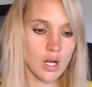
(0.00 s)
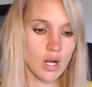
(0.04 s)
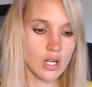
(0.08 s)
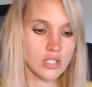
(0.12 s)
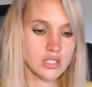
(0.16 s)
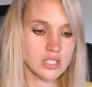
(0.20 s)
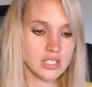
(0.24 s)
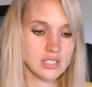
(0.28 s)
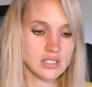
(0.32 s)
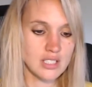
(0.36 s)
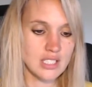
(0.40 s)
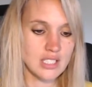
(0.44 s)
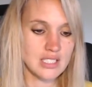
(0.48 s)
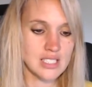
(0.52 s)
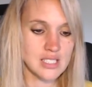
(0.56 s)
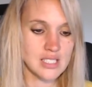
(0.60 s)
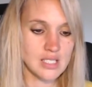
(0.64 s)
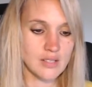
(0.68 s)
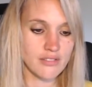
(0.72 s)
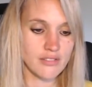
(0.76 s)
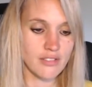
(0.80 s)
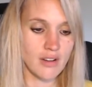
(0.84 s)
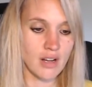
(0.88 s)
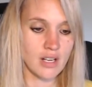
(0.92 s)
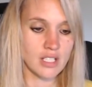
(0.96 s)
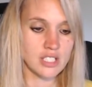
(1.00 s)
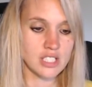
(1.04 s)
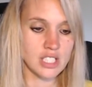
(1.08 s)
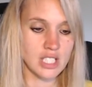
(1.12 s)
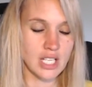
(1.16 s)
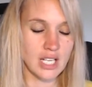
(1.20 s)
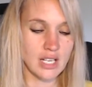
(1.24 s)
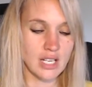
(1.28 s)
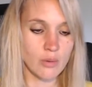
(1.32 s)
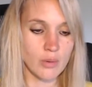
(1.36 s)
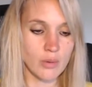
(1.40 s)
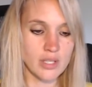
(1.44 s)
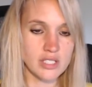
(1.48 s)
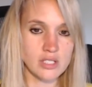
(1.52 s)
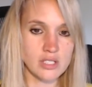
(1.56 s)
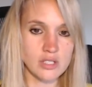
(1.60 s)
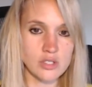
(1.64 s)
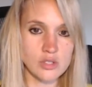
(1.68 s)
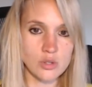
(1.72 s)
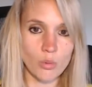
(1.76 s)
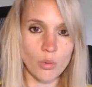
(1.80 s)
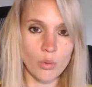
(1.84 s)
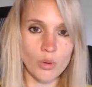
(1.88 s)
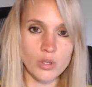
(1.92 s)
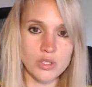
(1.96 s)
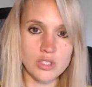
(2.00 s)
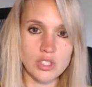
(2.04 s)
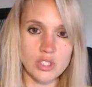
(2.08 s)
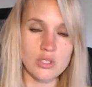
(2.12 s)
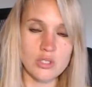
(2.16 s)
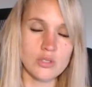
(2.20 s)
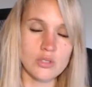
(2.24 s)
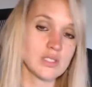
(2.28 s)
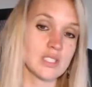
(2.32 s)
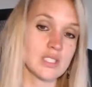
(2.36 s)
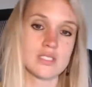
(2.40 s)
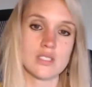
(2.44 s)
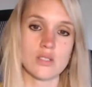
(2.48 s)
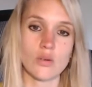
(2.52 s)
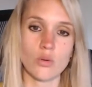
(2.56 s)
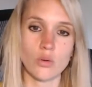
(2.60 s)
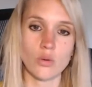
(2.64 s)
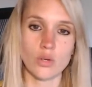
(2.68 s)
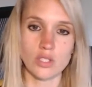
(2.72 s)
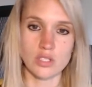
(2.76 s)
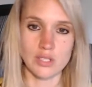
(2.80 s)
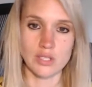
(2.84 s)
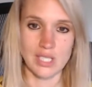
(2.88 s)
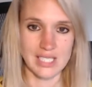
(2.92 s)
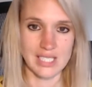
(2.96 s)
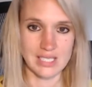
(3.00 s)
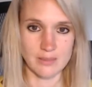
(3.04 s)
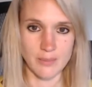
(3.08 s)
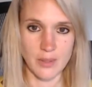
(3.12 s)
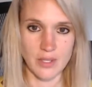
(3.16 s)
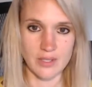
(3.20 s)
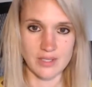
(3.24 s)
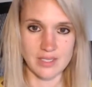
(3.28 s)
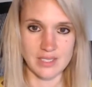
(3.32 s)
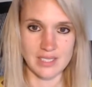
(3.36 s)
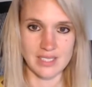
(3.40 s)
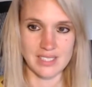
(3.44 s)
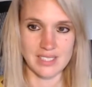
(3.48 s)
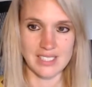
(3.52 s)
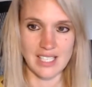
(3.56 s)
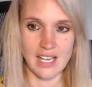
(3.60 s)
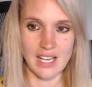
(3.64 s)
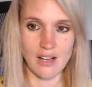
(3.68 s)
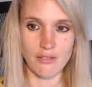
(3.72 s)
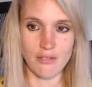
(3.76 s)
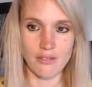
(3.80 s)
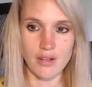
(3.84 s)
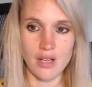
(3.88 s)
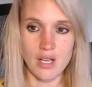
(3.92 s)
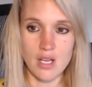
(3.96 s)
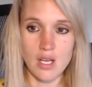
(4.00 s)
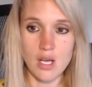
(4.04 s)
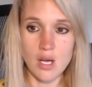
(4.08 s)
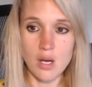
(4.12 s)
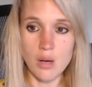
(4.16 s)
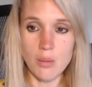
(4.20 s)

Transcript: Consciousness is a functioning which the source uses in order to experience itself.